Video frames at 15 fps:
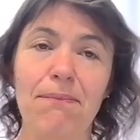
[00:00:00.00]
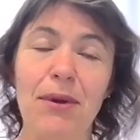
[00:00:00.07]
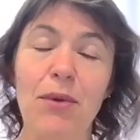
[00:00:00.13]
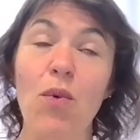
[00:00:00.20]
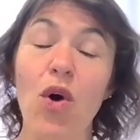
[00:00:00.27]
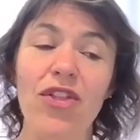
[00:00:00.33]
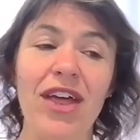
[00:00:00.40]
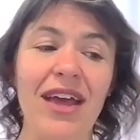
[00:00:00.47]
be
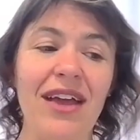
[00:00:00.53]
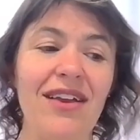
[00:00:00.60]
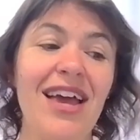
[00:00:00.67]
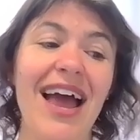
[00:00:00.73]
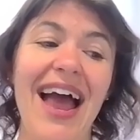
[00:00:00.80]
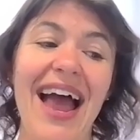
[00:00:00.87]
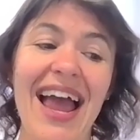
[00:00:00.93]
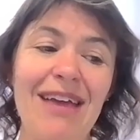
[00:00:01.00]
what they're
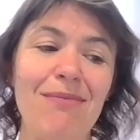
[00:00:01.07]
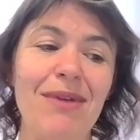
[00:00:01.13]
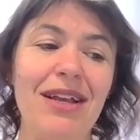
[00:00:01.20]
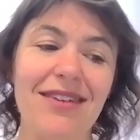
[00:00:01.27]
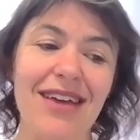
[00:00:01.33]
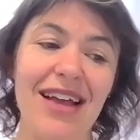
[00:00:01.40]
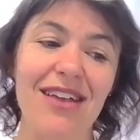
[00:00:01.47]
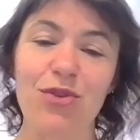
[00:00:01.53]
aiming
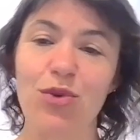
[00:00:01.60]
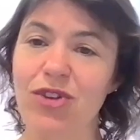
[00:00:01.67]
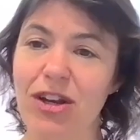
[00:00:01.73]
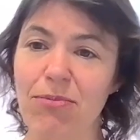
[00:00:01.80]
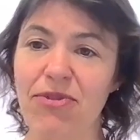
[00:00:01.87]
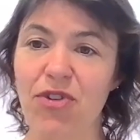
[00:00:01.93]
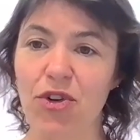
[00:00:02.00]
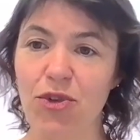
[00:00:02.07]
to get sorted
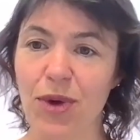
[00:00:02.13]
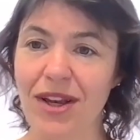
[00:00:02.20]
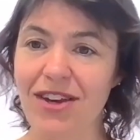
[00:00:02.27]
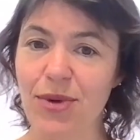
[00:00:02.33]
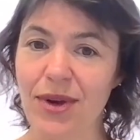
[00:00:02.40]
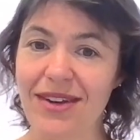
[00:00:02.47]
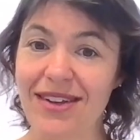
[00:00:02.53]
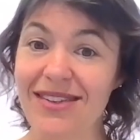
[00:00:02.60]
before
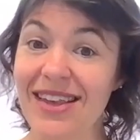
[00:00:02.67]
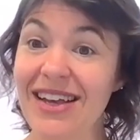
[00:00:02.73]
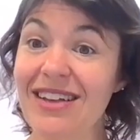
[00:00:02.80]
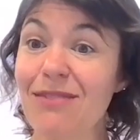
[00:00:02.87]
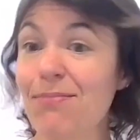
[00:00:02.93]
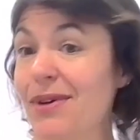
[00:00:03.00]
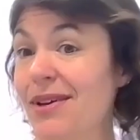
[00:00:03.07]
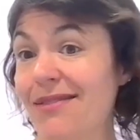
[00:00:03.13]

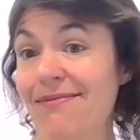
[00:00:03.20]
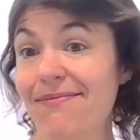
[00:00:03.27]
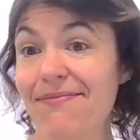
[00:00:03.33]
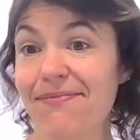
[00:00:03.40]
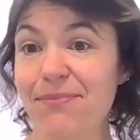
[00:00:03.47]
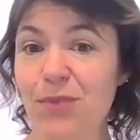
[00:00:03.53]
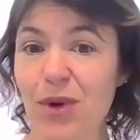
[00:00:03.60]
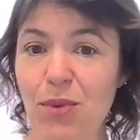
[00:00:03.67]
2026, but
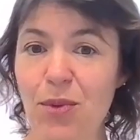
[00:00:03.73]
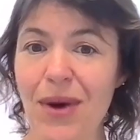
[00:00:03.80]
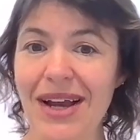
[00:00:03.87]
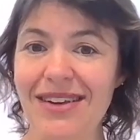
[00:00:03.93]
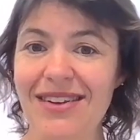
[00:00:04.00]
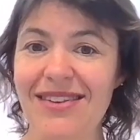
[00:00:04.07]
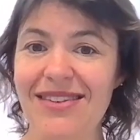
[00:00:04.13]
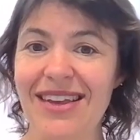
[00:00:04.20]
we will
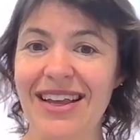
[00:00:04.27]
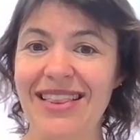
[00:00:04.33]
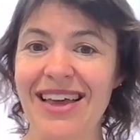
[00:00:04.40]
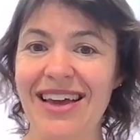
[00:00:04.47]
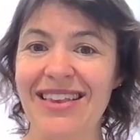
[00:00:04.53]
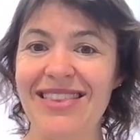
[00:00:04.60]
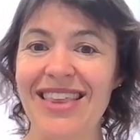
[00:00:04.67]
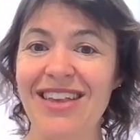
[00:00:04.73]
wait and see.
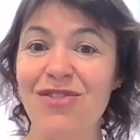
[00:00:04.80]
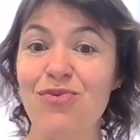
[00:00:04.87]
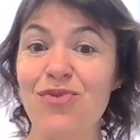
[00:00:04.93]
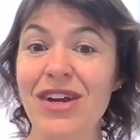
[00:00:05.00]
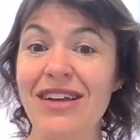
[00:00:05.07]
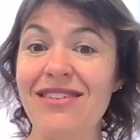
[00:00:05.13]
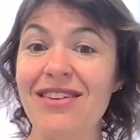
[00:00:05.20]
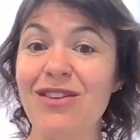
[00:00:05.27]
There's
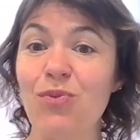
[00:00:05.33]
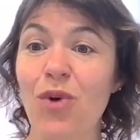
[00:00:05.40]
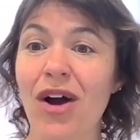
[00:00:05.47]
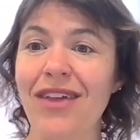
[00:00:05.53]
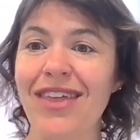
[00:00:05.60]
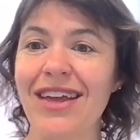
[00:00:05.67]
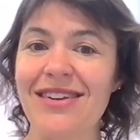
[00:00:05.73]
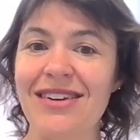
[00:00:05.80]
reasons
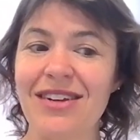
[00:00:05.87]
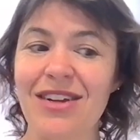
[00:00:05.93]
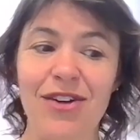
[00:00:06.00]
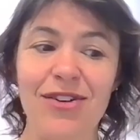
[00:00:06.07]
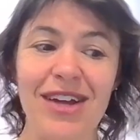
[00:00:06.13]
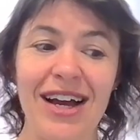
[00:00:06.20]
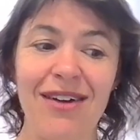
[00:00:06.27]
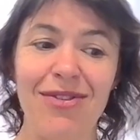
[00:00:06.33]
why they didn't go
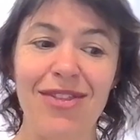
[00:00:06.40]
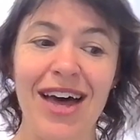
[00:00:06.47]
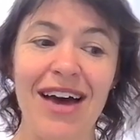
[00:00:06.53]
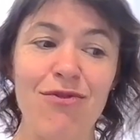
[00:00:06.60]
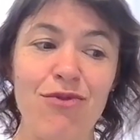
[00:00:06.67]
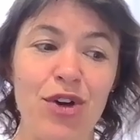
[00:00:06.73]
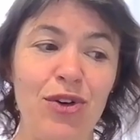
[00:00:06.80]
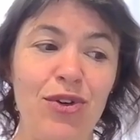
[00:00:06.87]
down that
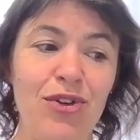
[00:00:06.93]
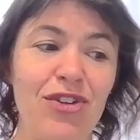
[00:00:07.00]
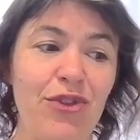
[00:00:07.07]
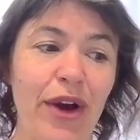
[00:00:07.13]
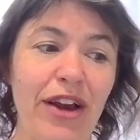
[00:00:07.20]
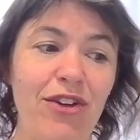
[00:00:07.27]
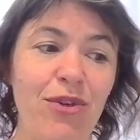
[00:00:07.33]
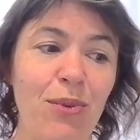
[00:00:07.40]
route
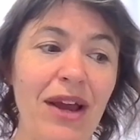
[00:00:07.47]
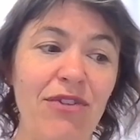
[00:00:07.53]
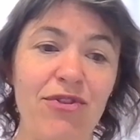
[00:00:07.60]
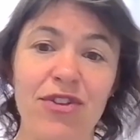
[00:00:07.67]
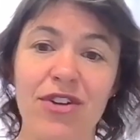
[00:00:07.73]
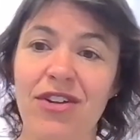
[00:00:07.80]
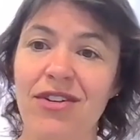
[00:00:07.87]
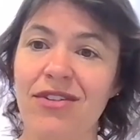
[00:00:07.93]
straight away
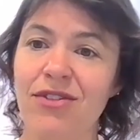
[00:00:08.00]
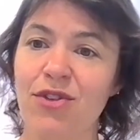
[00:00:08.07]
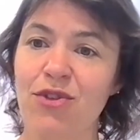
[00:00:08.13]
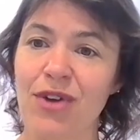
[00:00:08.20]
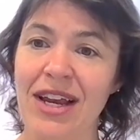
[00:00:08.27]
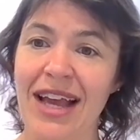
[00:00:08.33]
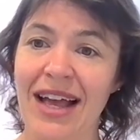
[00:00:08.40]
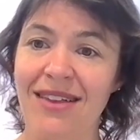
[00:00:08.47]
for
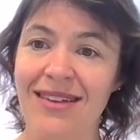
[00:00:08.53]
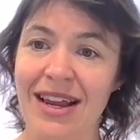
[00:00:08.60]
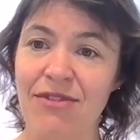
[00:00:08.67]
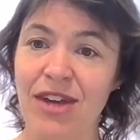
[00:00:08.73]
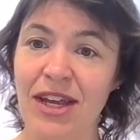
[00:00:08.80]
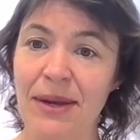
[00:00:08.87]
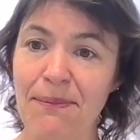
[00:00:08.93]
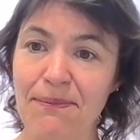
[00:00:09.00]
green gas levy.